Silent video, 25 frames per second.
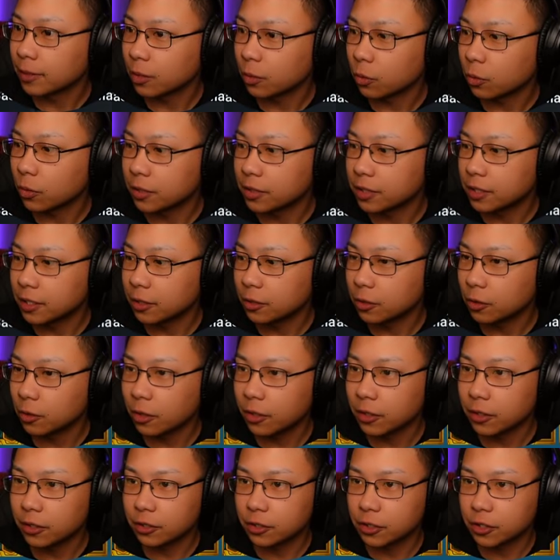
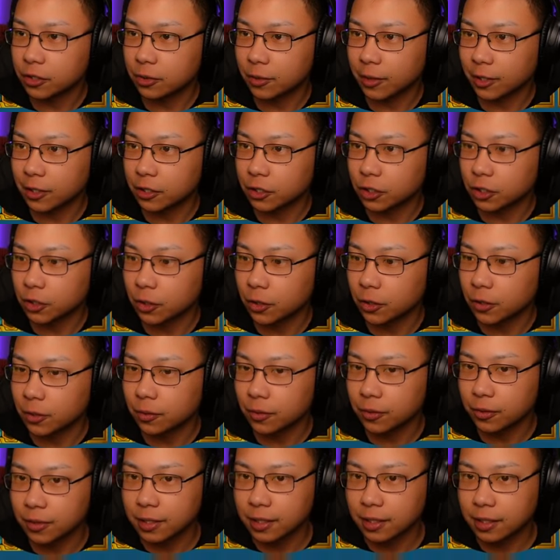Teodor, just so I can show
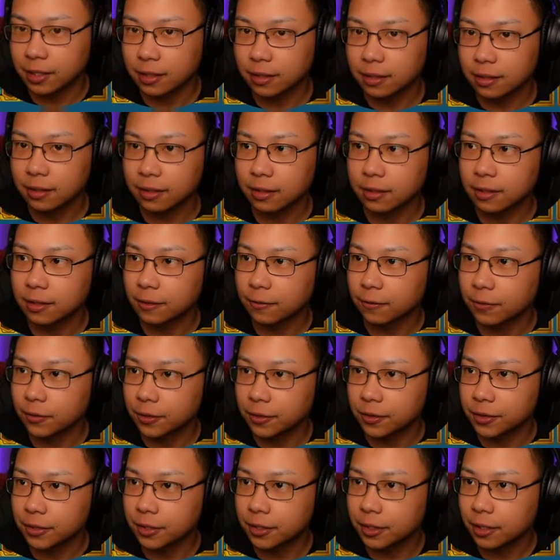you the
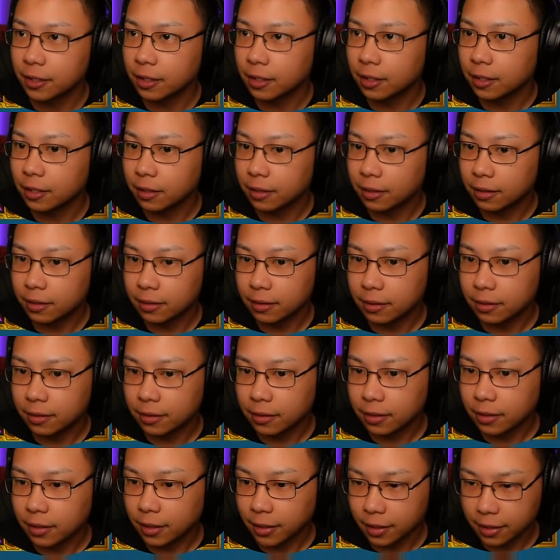difference.
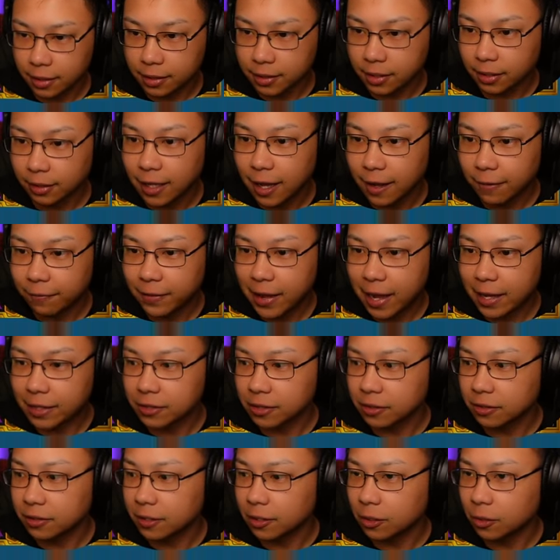It's a lot
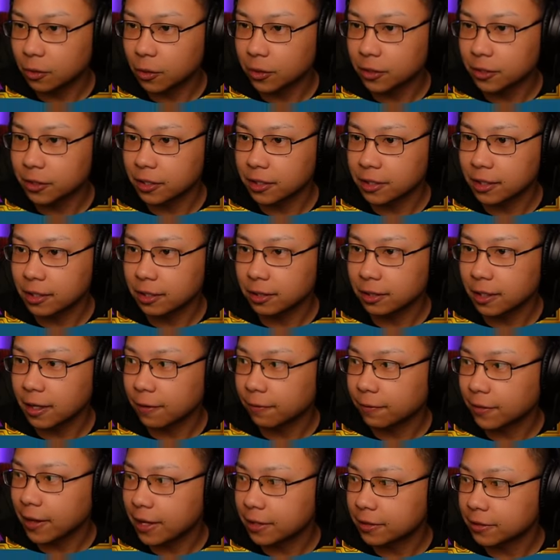faster. Teodor does it a lot
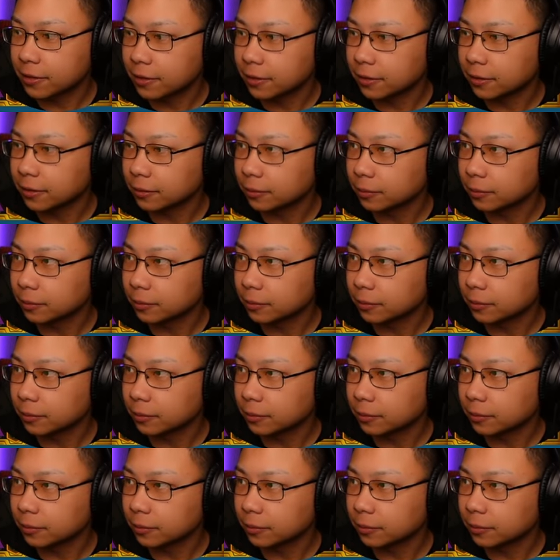faster.